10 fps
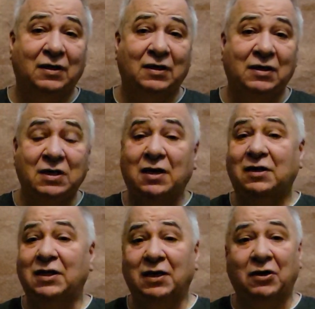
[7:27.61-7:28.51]

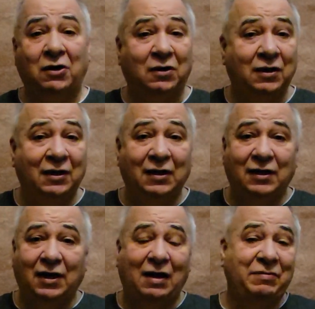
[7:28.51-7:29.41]
Nothing at all.
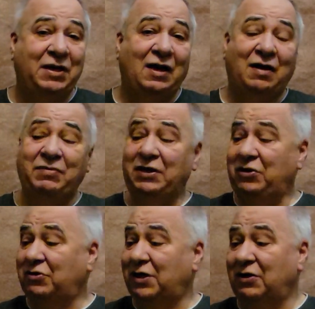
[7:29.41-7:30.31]
I mean,
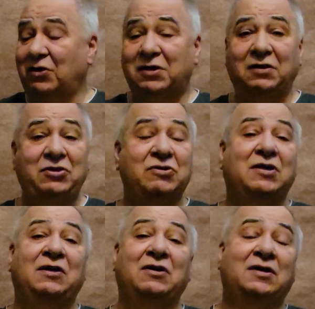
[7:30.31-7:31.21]
you could
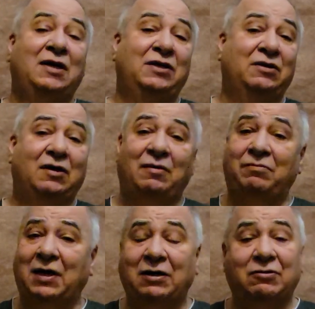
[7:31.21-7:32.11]
look under a
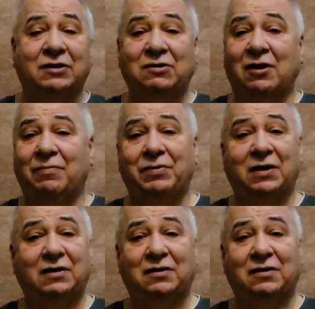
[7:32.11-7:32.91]
microscopic